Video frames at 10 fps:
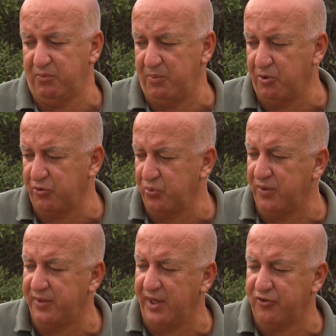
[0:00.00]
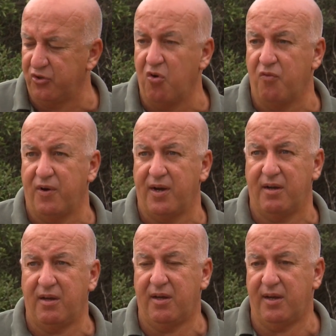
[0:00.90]
We bought twenty eggs
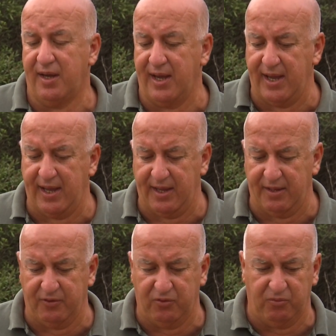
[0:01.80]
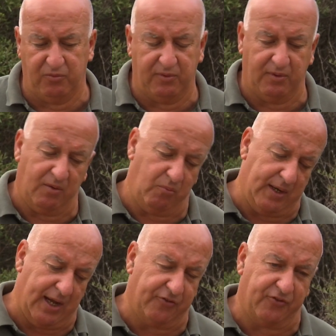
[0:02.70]
over, and
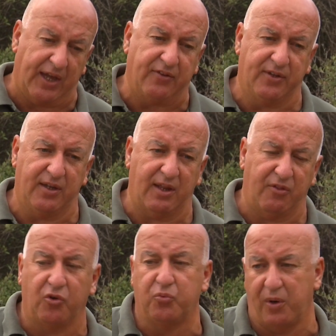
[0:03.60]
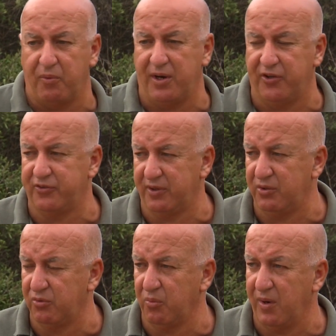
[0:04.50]
we hatched eighteen, and those were released into the